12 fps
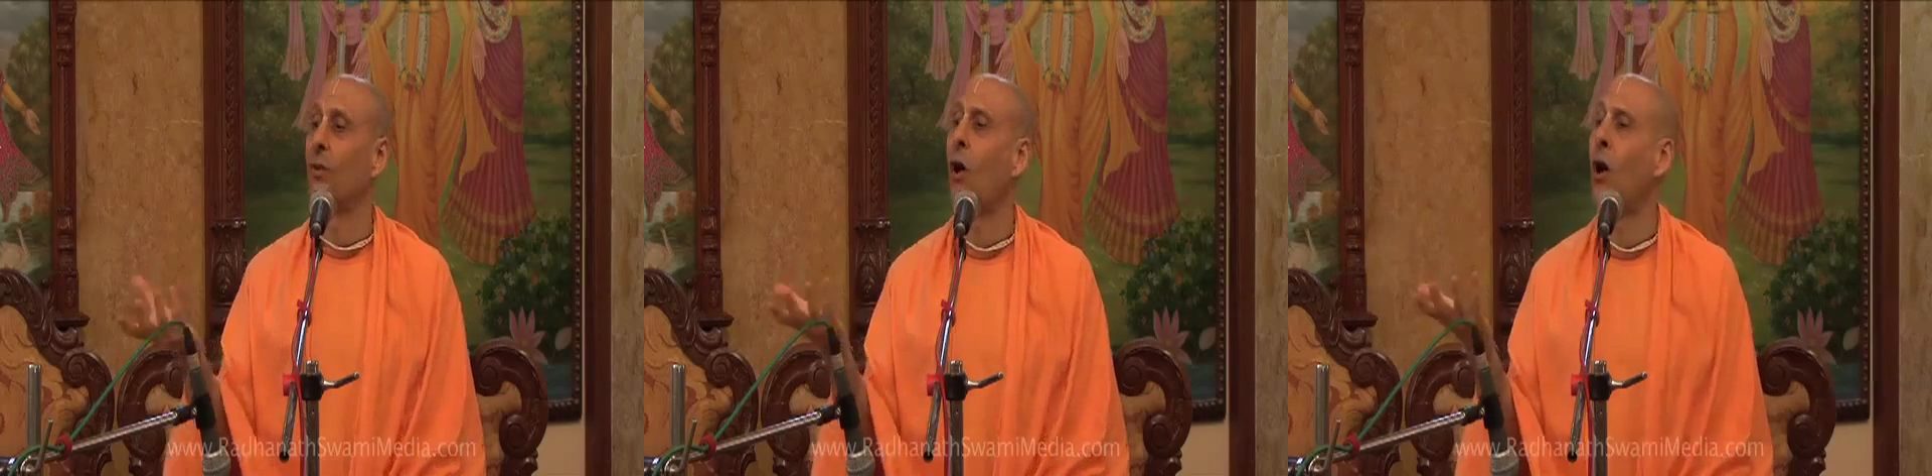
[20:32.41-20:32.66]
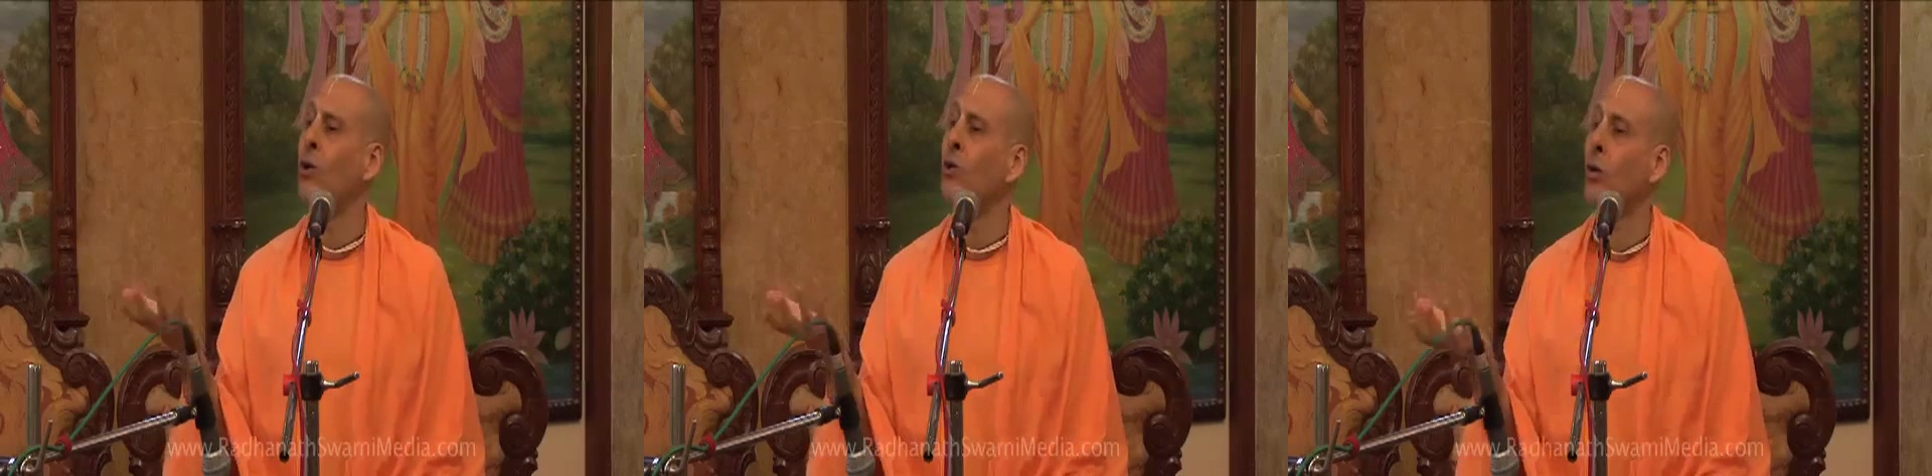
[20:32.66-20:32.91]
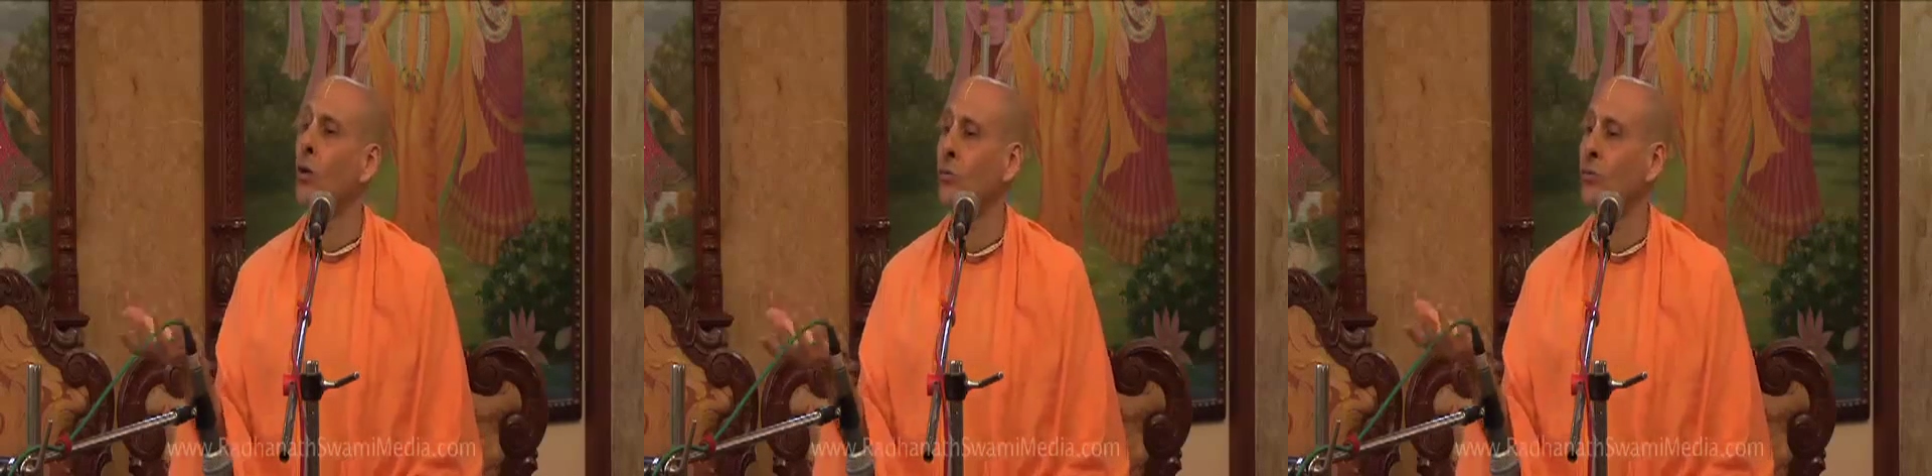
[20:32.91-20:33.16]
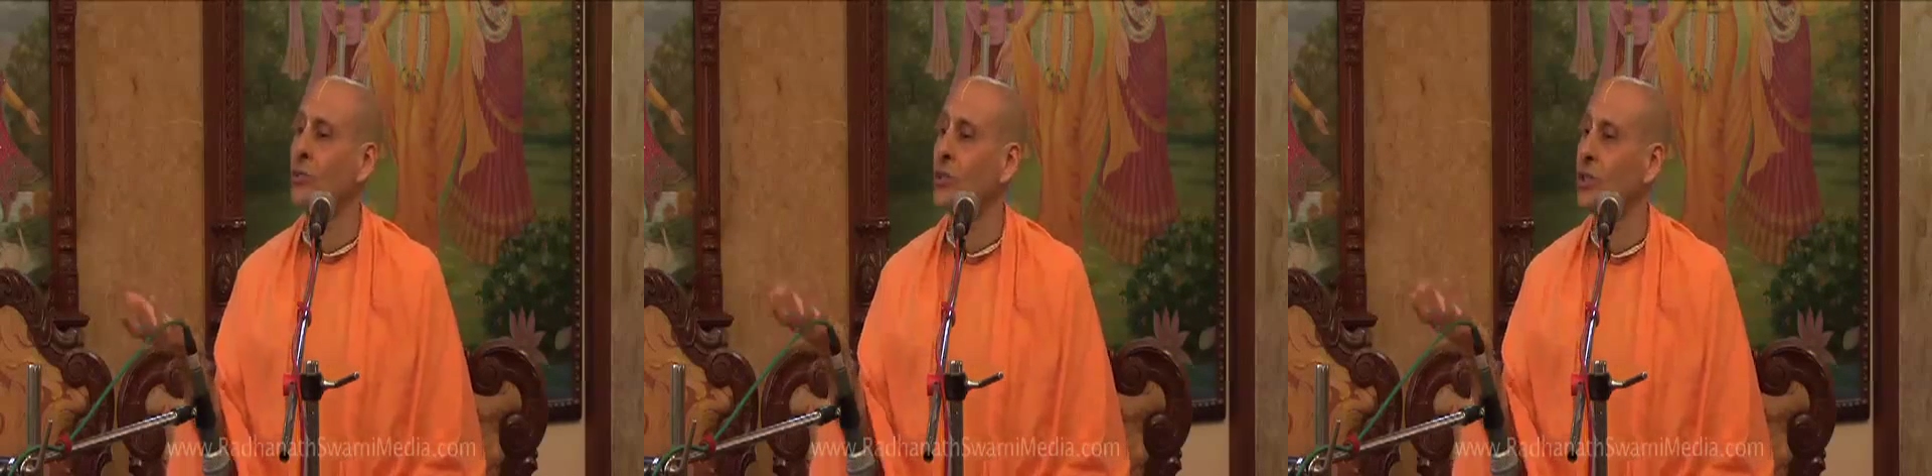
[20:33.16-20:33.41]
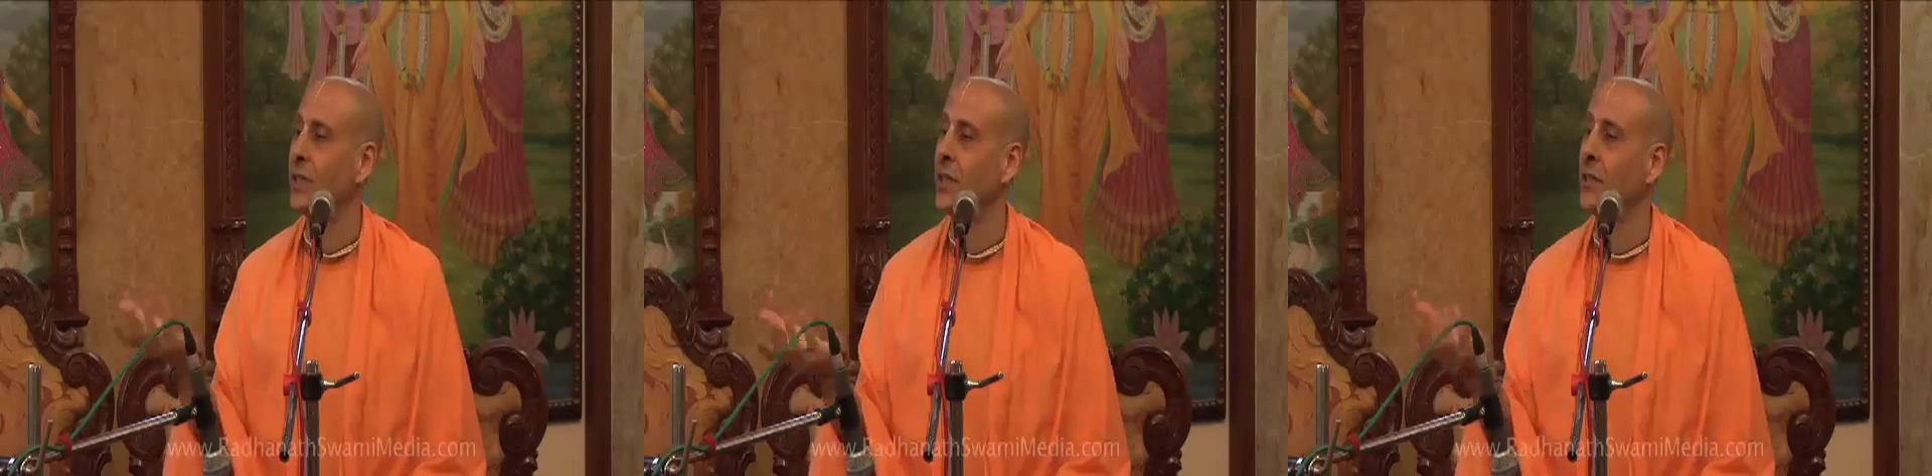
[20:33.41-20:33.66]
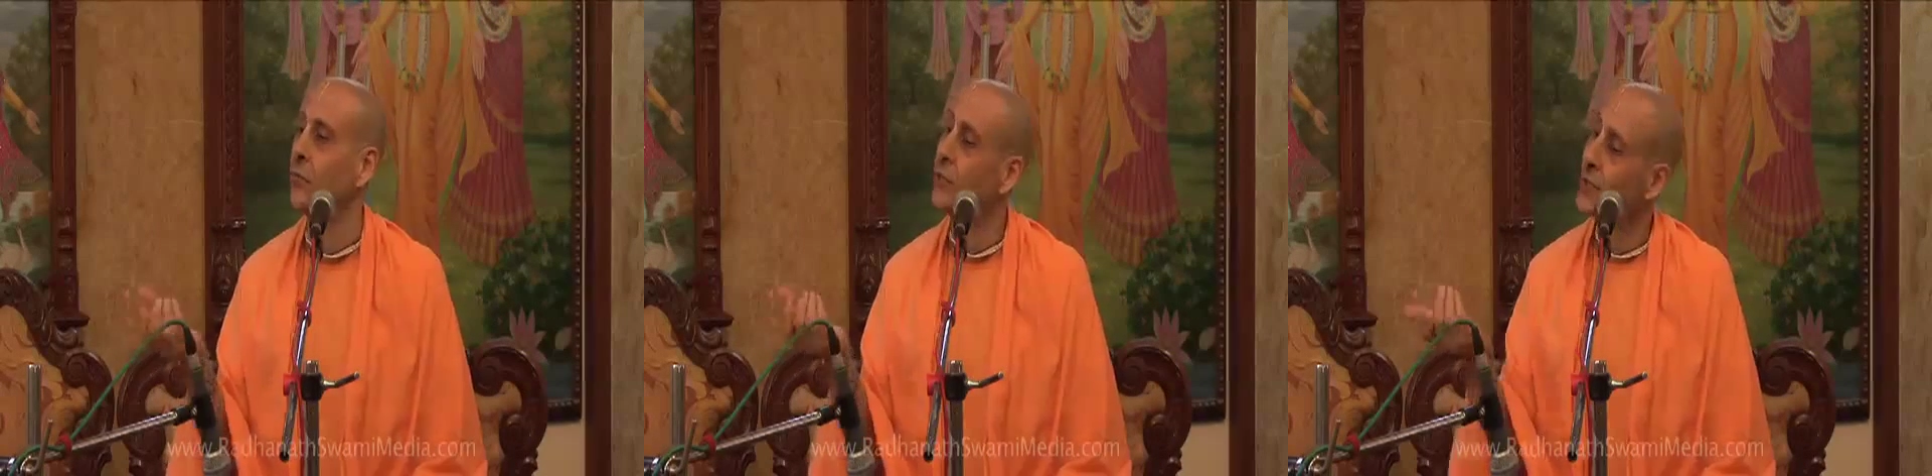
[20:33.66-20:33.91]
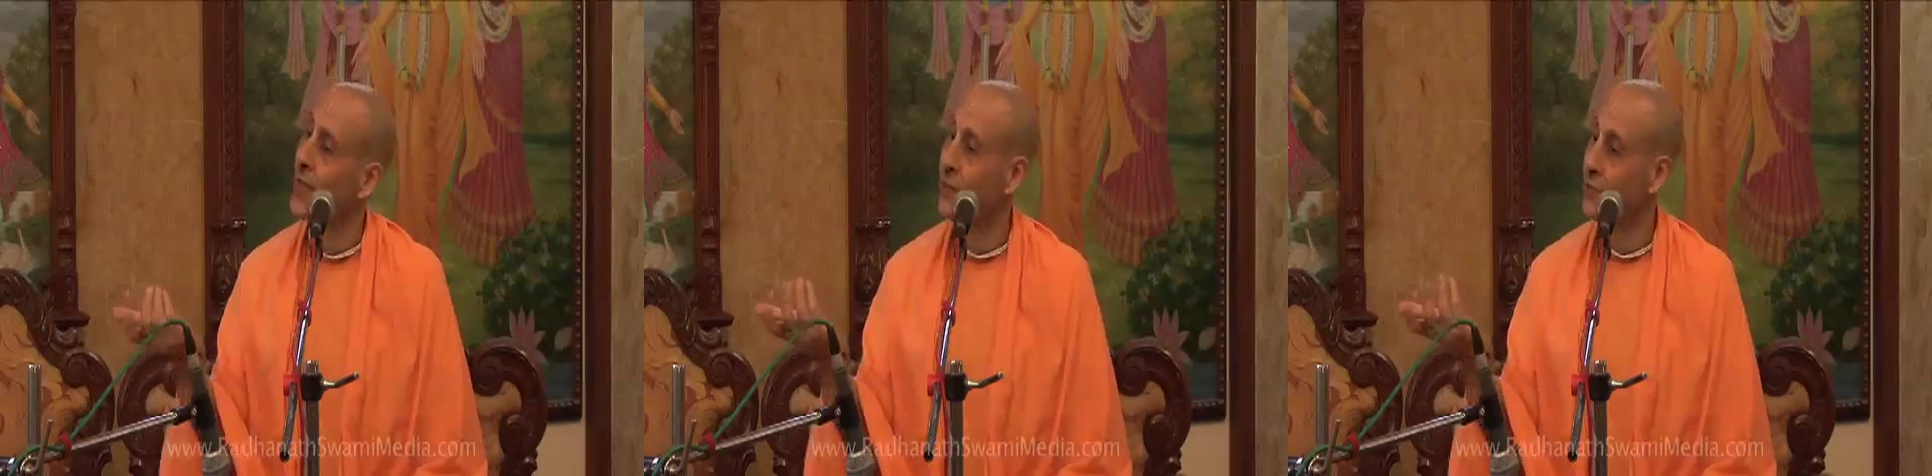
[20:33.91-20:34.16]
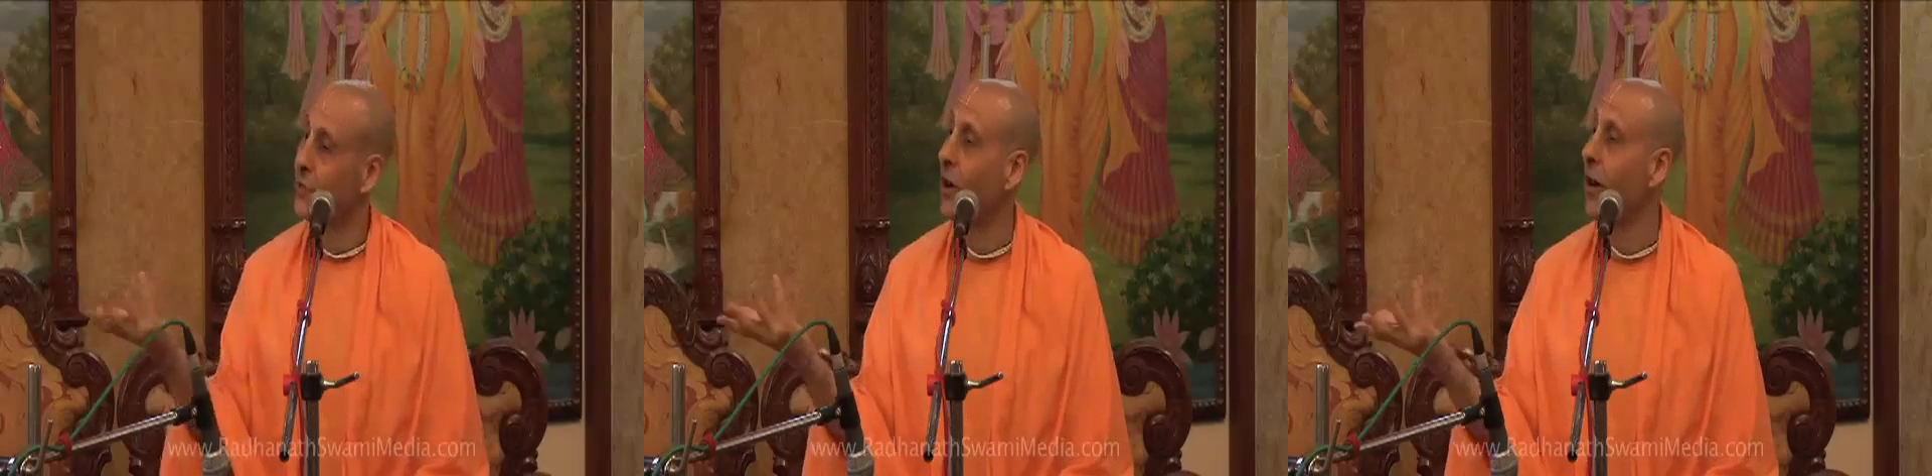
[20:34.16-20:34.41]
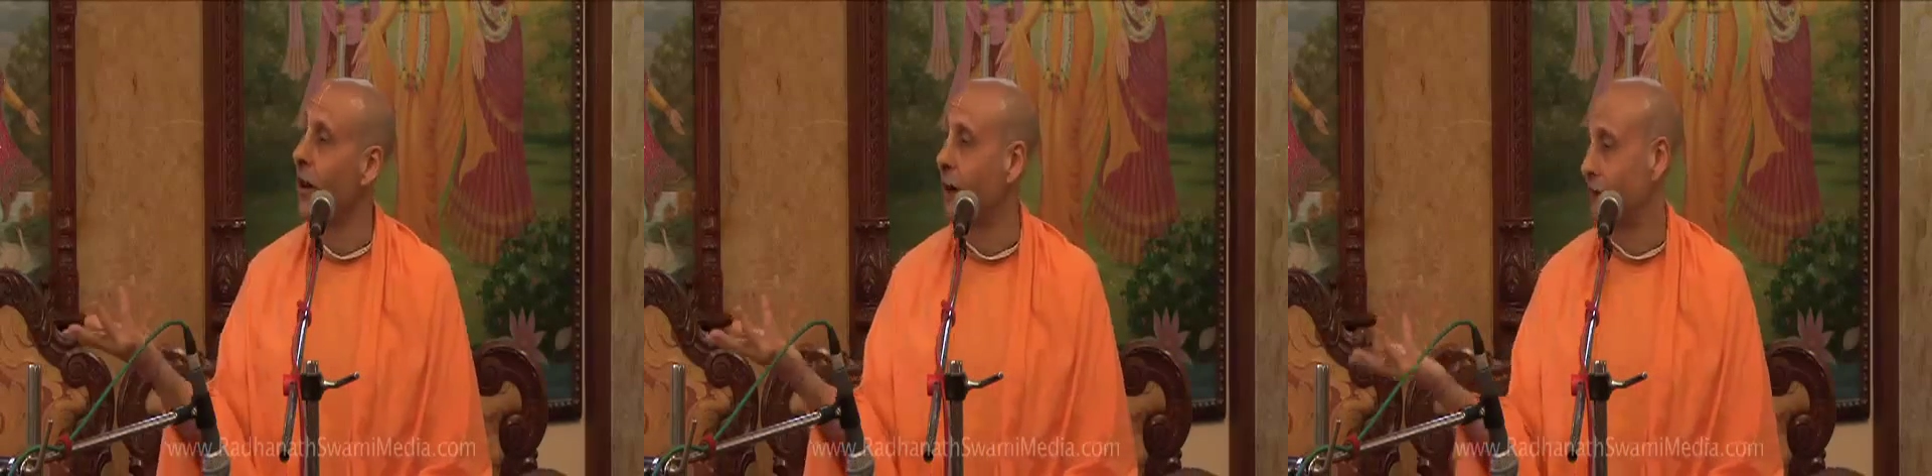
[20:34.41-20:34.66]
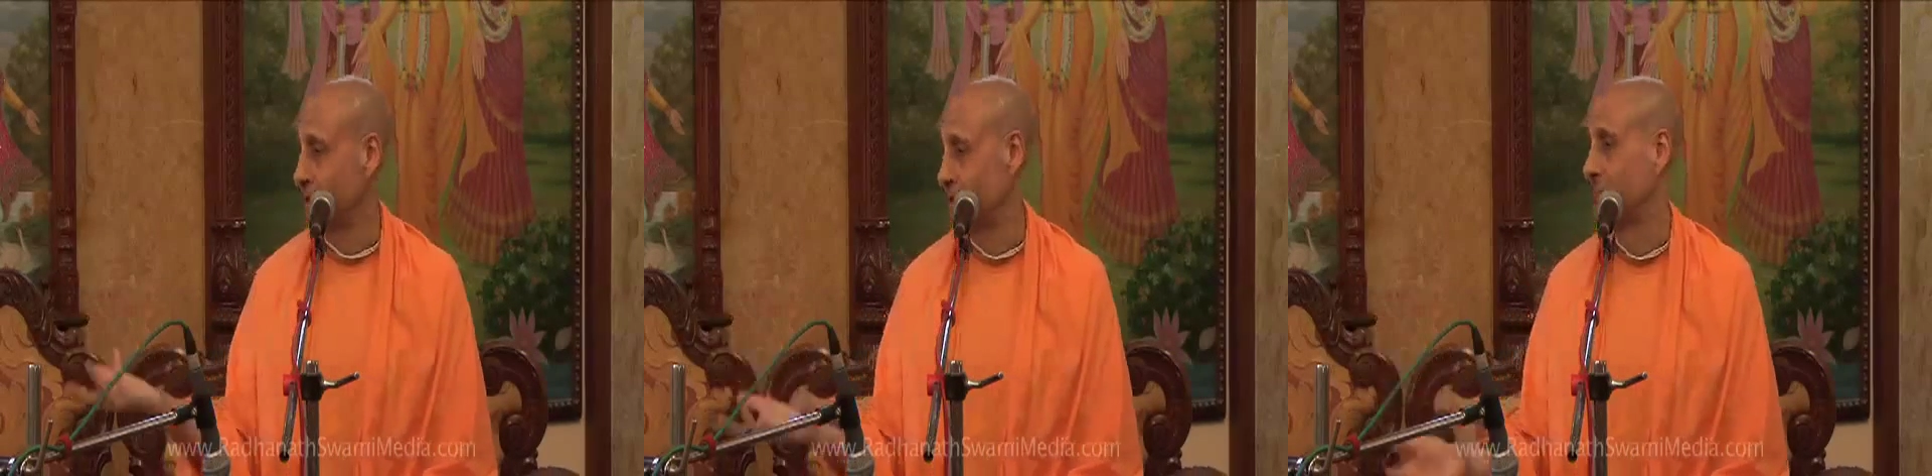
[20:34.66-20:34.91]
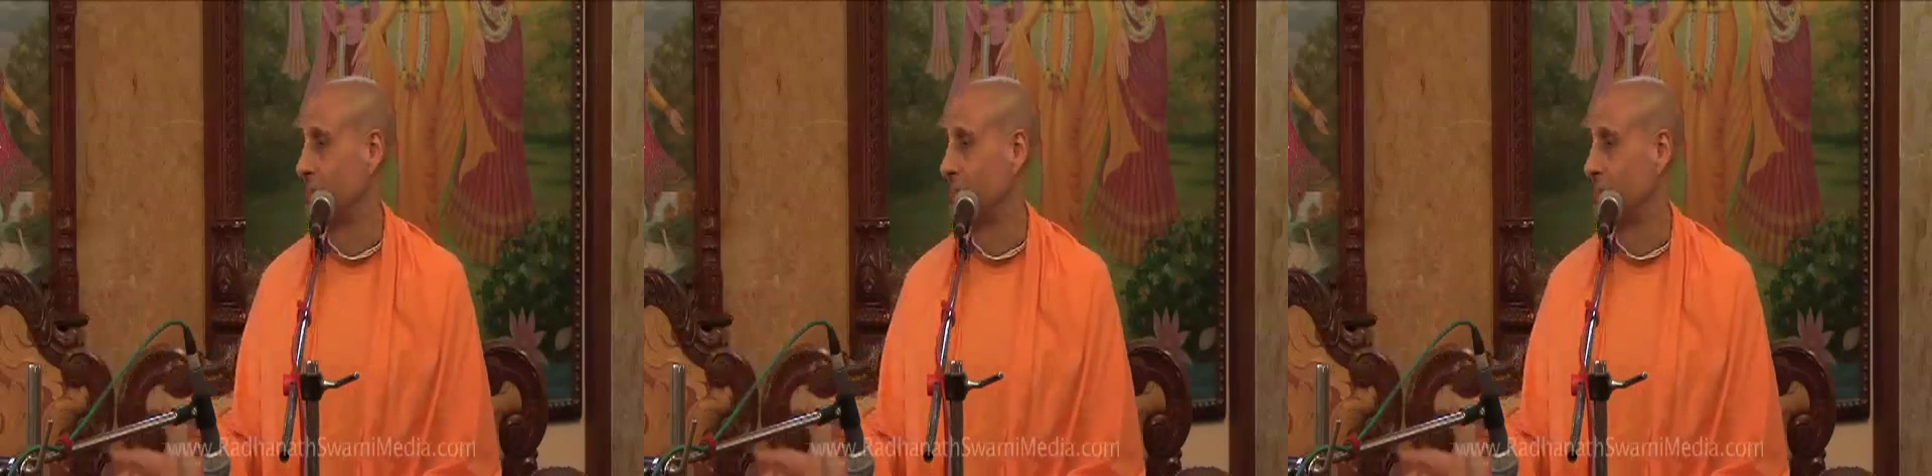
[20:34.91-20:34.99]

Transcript: all alone sitting with that dog.